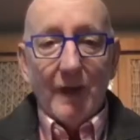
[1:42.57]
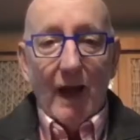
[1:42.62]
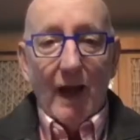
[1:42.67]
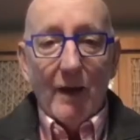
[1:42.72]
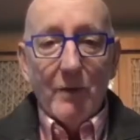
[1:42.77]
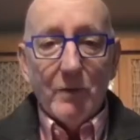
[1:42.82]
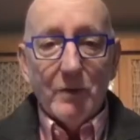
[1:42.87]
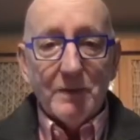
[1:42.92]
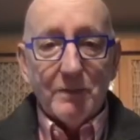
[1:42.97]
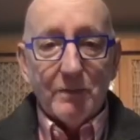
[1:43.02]

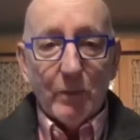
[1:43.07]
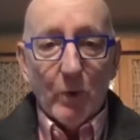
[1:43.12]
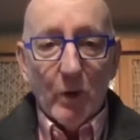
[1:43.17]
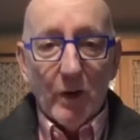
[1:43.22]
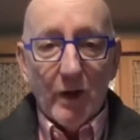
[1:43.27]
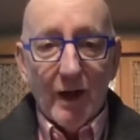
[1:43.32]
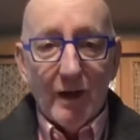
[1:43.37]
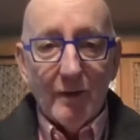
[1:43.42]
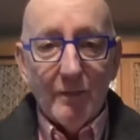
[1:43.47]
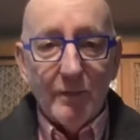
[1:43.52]
was brought
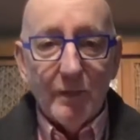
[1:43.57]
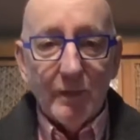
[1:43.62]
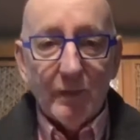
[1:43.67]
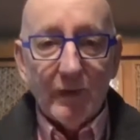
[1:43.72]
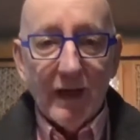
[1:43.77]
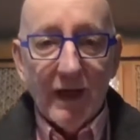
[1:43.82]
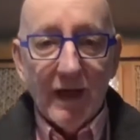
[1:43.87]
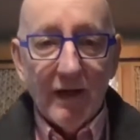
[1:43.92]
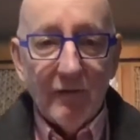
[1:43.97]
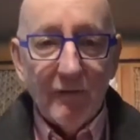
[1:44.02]
up
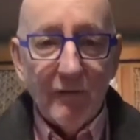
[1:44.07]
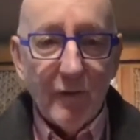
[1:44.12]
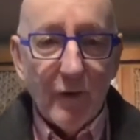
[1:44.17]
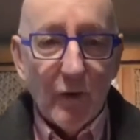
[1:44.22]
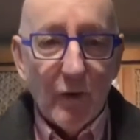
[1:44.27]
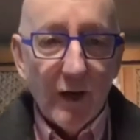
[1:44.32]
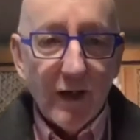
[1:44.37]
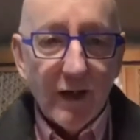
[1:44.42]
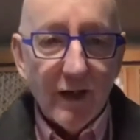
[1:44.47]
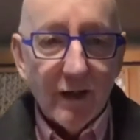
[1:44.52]
in a
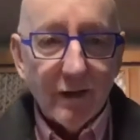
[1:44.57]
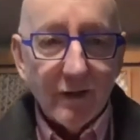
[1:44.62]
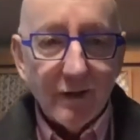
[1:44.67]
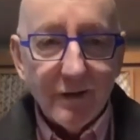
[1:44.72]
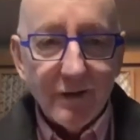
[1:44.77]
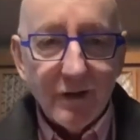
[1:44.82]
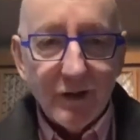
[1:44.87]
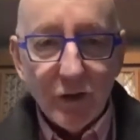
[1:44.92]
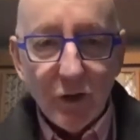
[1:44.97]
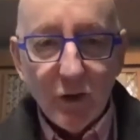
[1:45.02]
very
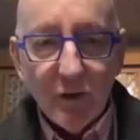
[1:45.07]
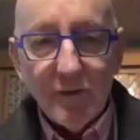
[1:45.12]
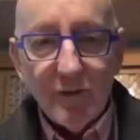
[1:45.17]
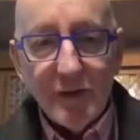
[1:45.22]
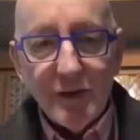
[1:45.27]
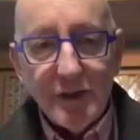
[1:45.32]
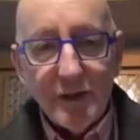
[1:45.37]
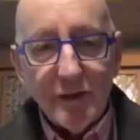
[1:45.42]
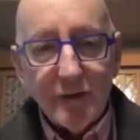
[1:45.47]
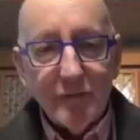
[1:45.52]

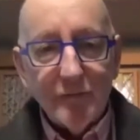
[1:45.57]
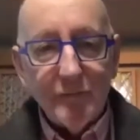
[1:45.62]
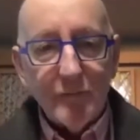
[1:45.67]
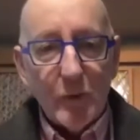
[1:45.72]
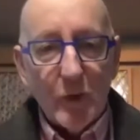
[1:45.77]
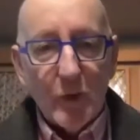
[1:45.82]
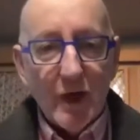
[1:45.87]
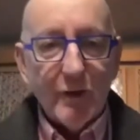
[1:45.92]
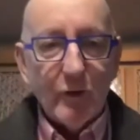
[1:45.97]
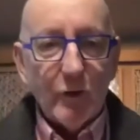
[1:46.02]
conservative
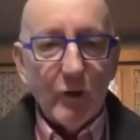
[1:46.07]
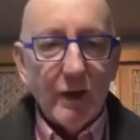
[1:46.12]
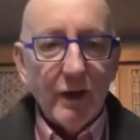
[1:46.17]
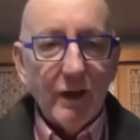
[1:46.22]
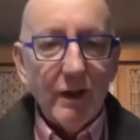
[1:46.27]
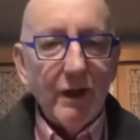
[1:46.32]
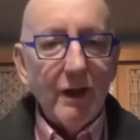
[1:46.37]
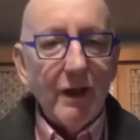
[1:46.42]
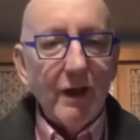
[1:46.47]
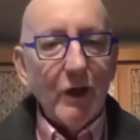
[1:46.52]
Brethren
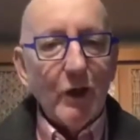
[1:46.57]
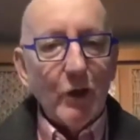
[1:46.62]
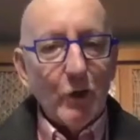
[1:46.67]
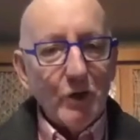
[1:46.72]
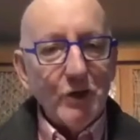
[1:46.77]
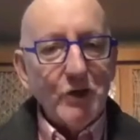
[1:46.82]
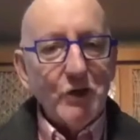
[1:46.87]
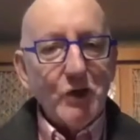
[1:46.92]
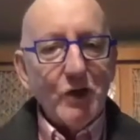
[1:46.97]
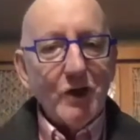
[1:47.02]

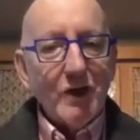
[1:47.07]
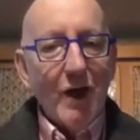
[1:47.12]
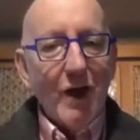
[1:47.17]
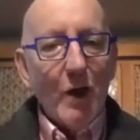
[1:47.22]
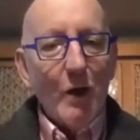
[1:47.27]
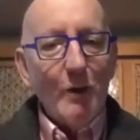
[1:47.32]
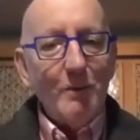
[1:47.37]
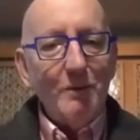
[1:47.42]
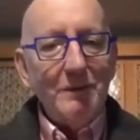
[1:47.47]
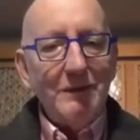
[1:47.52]
Christian
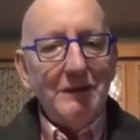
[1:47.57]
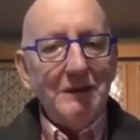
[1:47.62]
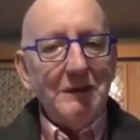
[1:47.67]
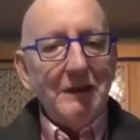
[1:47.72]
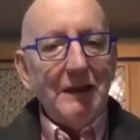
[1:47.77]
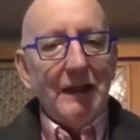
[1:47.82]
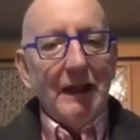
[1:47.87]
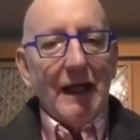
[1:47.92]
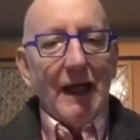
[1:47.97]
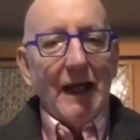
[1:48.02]
home,
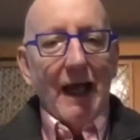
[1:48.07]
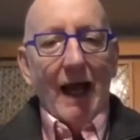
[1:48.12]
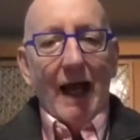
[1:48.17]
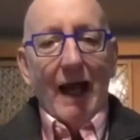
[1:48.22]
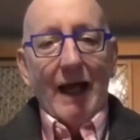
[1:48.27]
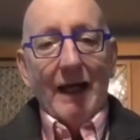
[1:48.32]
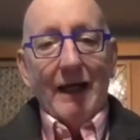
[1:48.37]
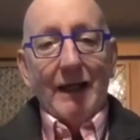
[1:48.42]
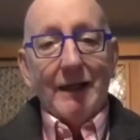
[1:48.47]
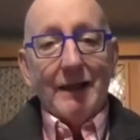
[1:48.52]

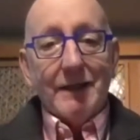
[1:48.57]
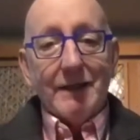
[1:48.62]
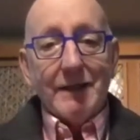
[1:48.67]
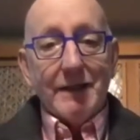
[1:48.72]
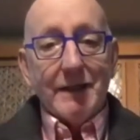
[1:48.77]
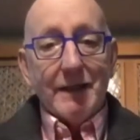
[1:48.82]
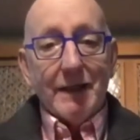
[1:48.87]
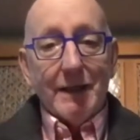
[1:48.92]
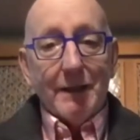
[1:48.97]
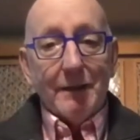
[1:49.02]
and
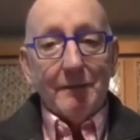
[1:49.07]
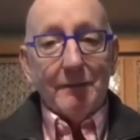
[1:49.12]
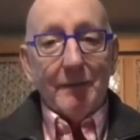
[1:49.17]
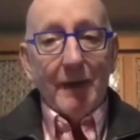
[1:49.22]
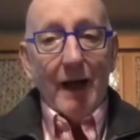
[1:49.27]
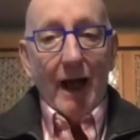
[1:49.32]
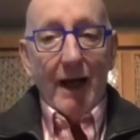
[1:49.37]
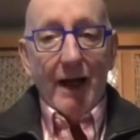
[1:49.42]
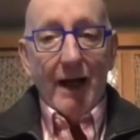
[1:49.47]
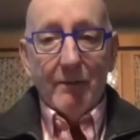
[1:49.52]

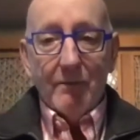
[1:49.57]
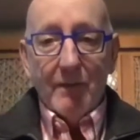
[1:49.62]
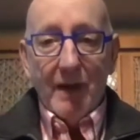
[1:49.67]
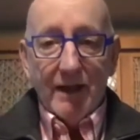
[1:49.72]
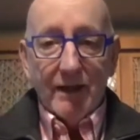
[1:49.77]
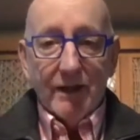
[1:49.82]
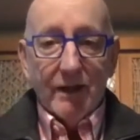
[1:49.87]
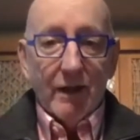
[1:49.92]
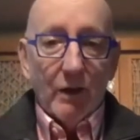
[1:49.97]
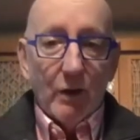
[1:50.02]
I met
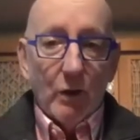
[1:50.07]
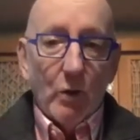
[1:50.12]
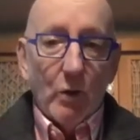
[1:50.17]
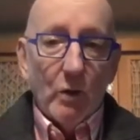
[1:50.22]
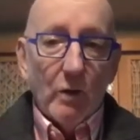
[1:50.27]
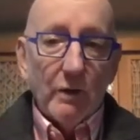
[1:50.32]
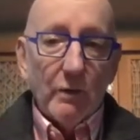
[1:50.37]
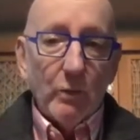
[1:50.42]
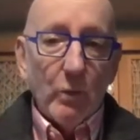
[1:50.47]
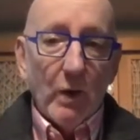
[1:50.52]
the
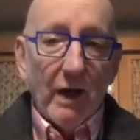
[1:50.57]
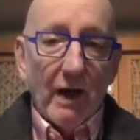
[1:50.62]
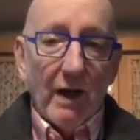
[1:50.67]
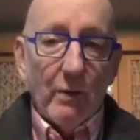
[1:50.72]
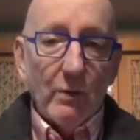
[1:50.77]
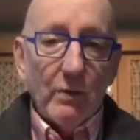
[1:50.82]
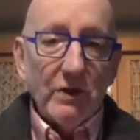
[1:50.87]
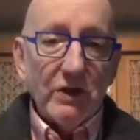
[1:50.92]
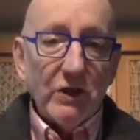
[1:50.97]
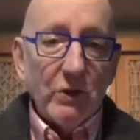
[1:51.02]
Lord when I
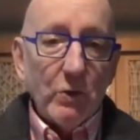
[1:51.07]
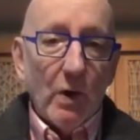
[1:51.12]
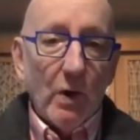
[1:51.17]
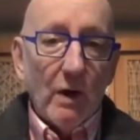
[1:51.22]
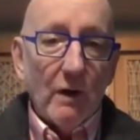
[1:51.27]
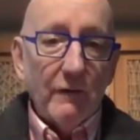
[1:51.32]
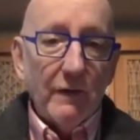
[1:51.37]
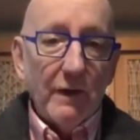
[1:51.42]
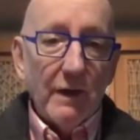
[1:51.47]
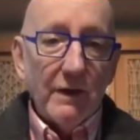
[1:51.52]
was
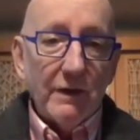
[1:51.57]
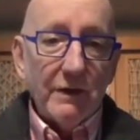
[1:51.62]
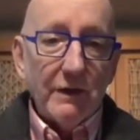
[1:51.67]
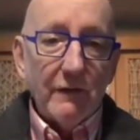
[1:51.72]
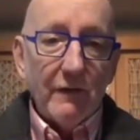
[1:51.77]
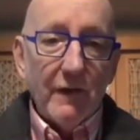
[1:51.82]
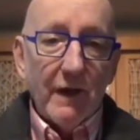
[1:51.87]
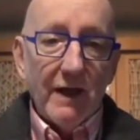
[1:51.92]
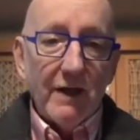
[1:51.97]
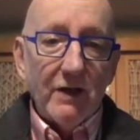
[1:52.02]
12 years of
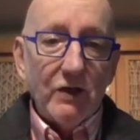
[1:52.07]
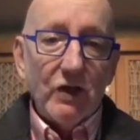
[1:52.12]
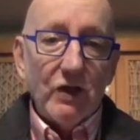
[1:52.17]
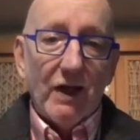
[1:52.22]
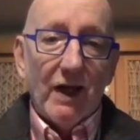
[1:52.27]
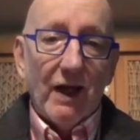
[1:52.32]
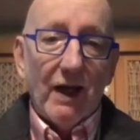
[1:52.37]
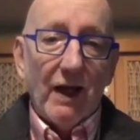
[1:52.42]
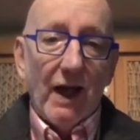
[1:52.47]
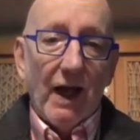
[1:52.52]
age,
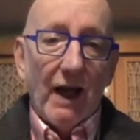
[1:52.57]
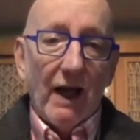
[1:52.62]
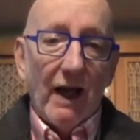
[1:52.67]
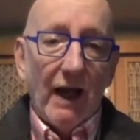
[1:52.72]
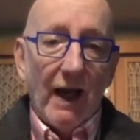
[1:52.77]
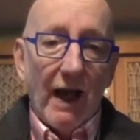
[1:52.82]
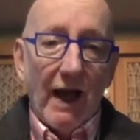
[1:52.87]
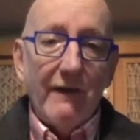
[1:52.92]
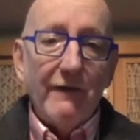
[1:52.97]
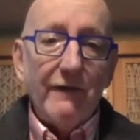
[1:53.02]
and a
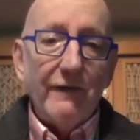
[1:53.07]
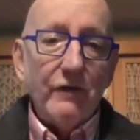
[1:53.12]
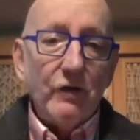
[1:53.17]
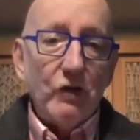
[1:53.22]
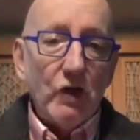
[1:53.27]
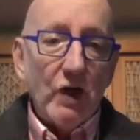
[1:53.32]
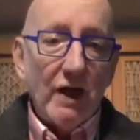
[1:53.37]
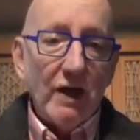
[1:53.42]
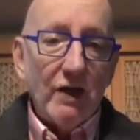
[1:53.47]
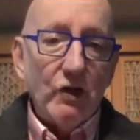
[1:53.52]

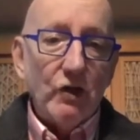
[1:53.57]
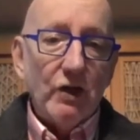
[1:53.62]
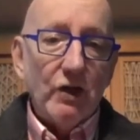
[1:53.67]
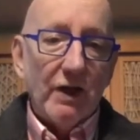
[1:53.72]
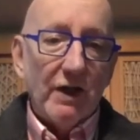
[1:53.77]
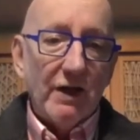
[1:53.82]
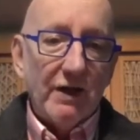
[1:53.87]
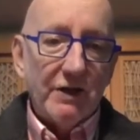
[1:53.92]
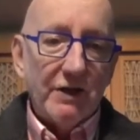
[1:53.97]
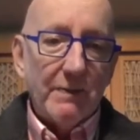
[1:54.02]
life-changing
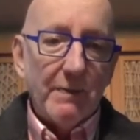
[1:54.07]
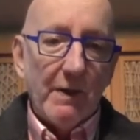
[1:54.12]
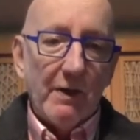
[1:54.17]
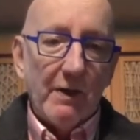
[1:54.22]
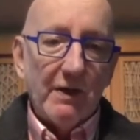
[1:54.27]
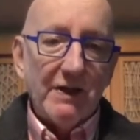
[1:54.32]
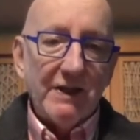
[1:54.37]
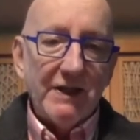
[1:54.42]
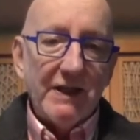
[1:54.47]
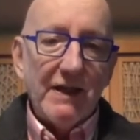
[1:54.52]

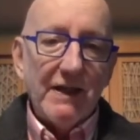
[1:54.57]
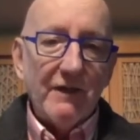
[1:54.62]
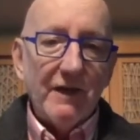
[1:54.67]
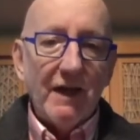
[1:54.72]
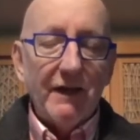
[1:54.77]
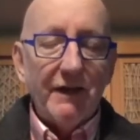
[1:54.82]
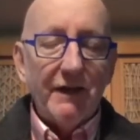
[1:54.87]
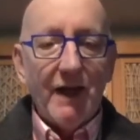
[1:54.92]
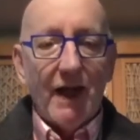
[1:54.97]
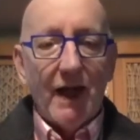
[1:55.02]
experience even
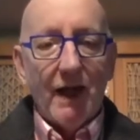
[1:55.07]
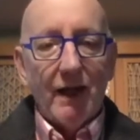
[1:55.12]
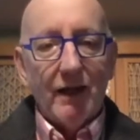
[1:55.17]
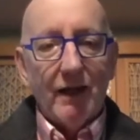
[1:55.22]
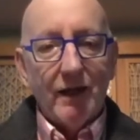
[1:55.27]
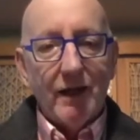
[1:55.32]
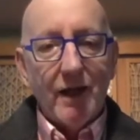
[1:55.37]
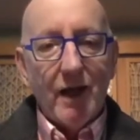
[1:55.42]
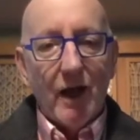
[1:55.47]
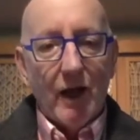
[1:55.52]
at that
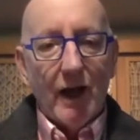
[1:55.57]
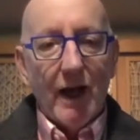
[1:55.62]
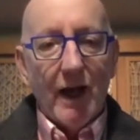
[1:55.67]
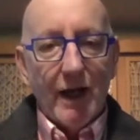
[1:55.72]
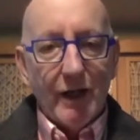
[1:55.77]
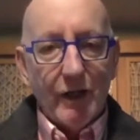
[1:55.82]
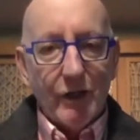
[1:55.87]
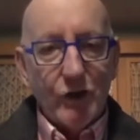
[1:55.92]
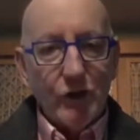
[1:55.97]
young age.